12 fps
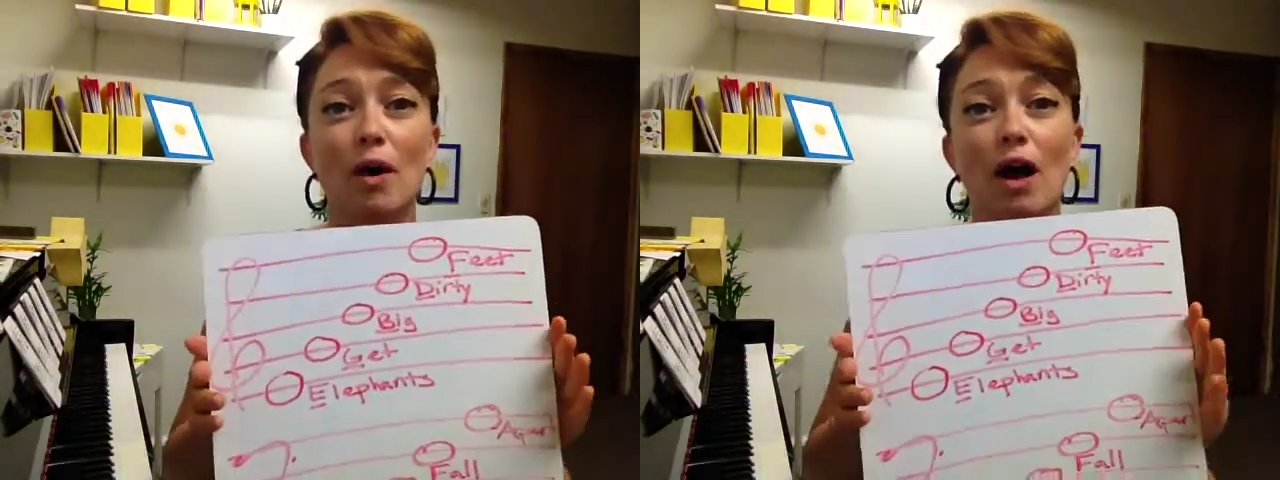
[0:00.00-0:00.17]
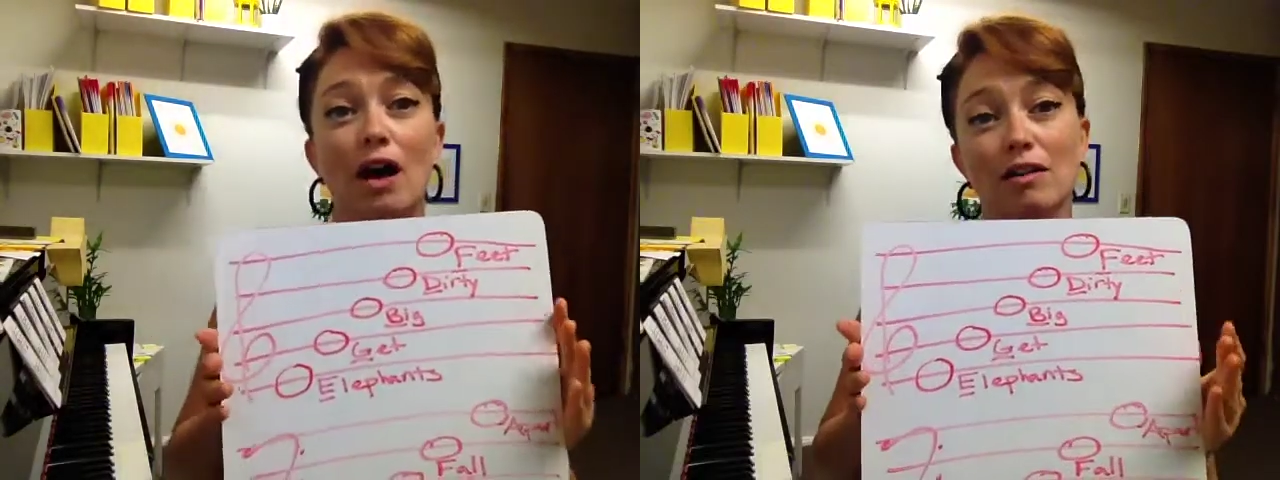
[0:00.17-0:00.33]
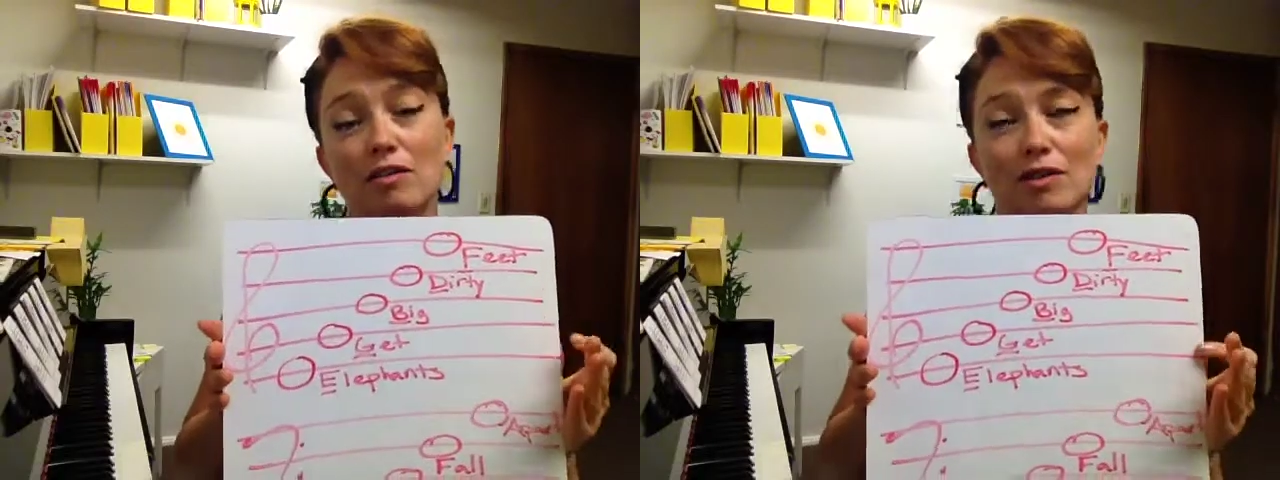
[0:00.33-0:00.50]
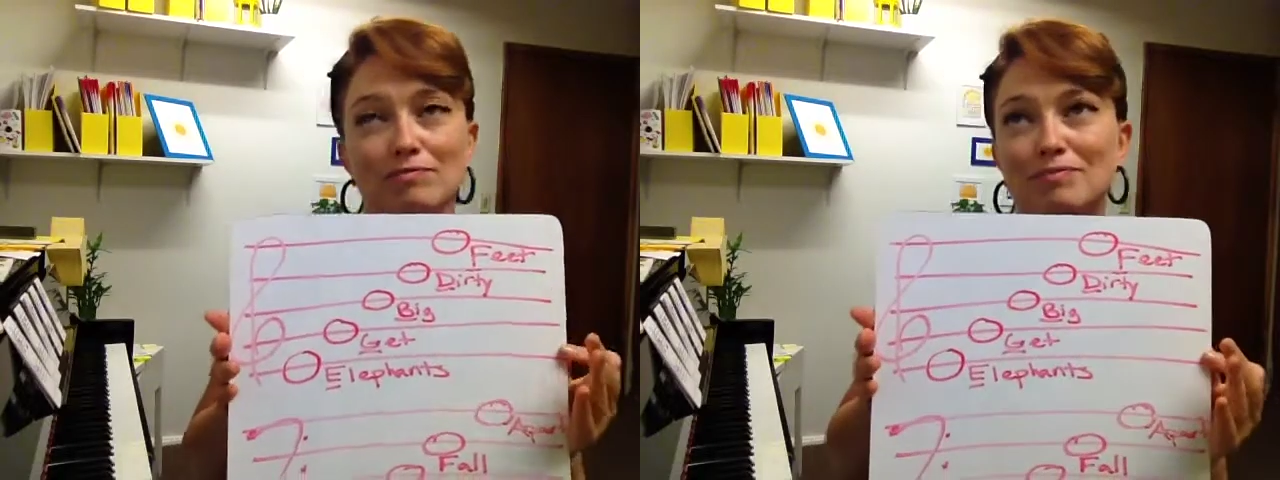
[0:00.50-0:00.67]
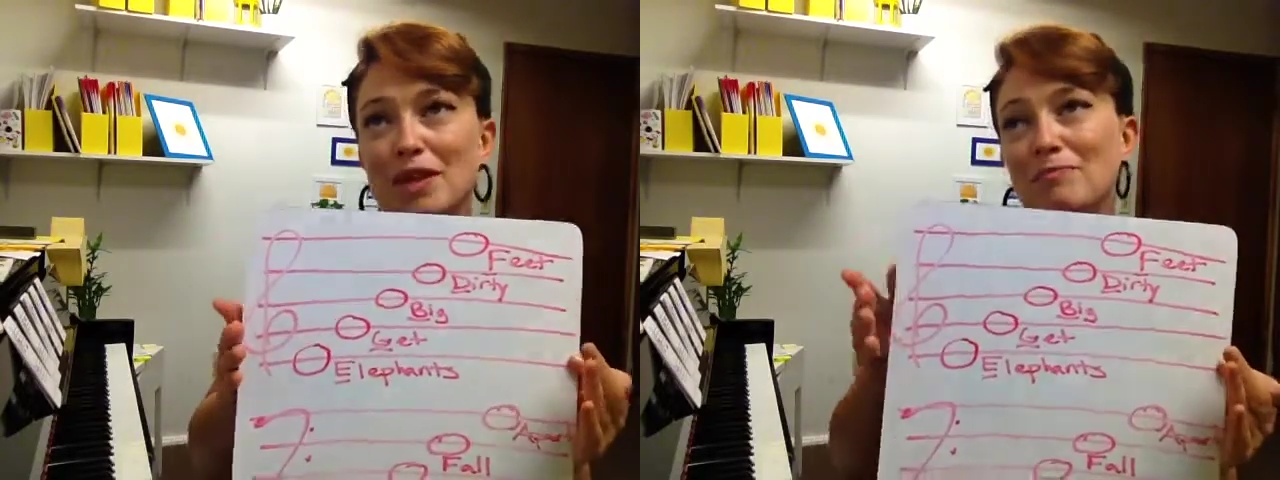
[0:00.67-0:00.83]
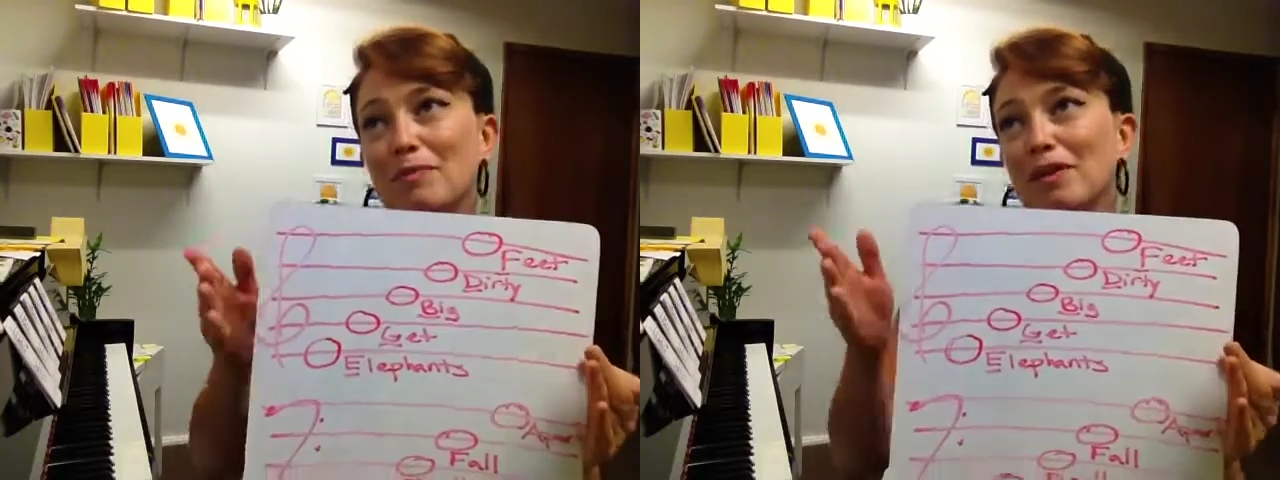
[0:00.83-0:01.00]
uh, or
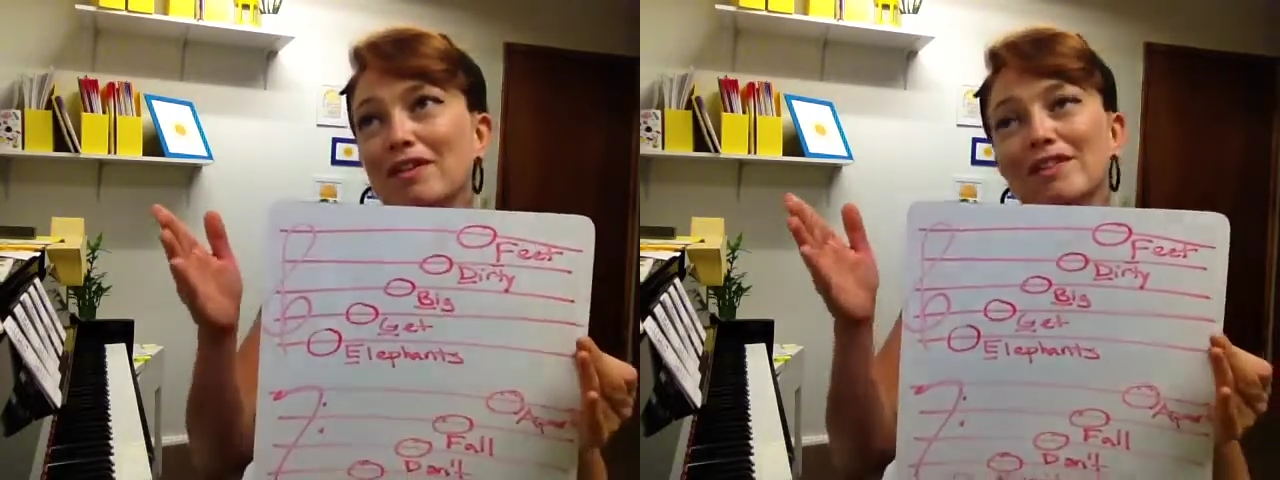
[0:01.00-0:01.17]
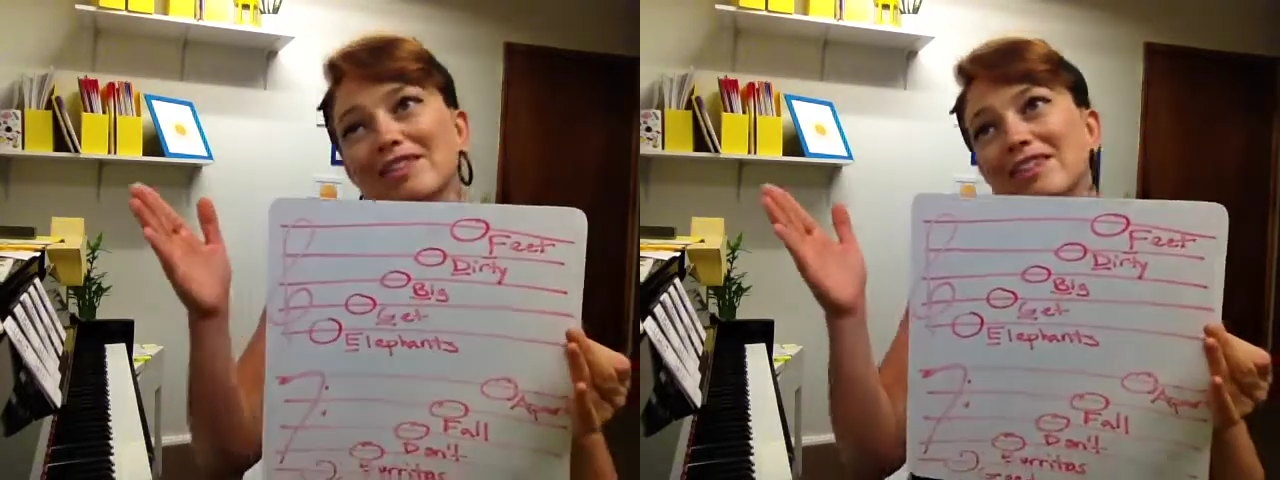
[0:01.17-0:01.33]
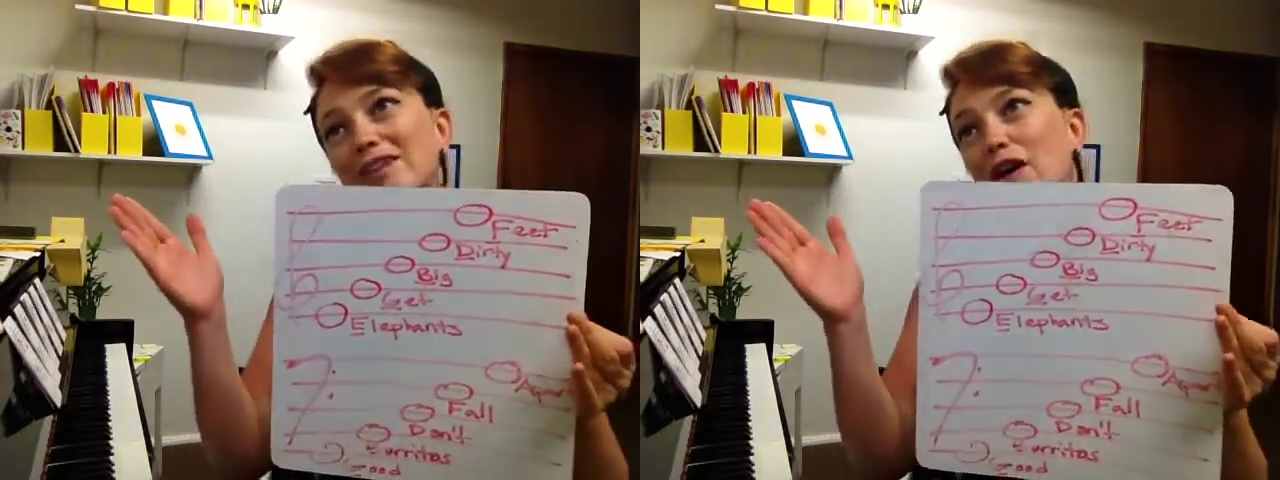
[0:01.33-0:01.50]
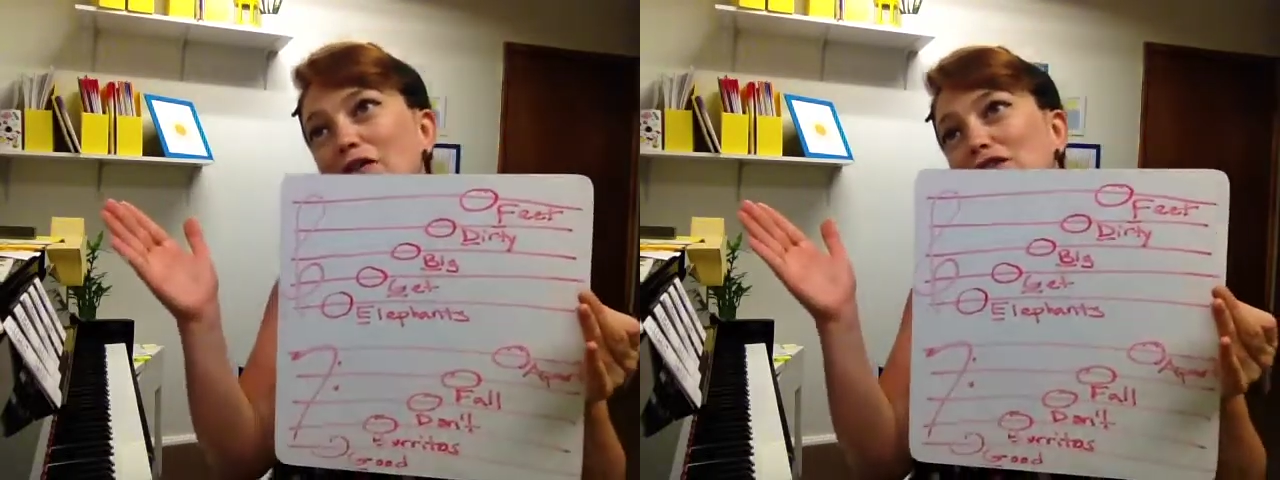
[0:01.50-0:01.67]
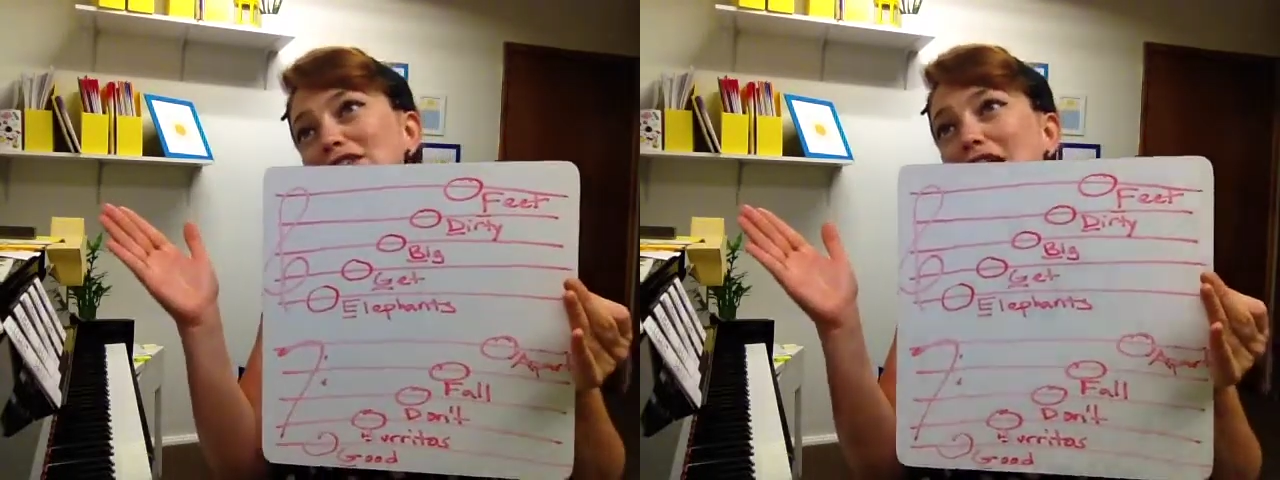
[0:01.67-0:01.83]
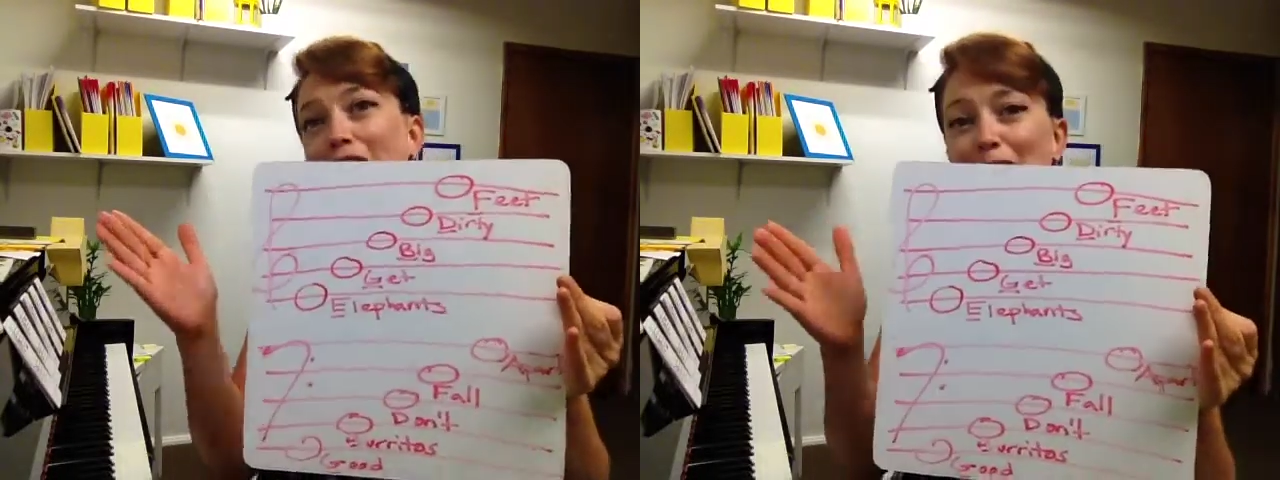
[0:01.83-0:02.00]
people over
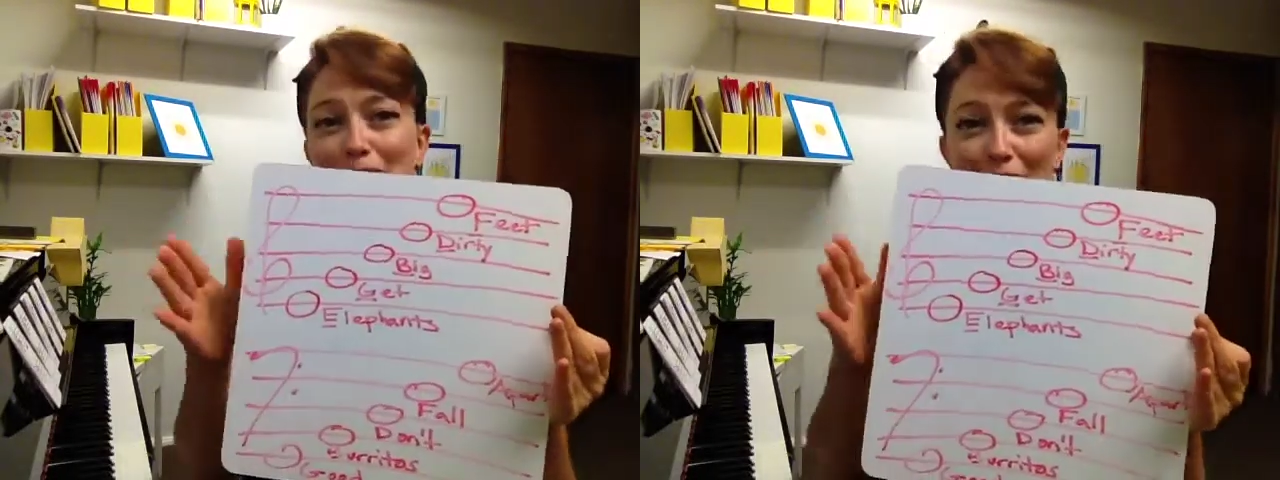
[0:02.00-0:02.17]
time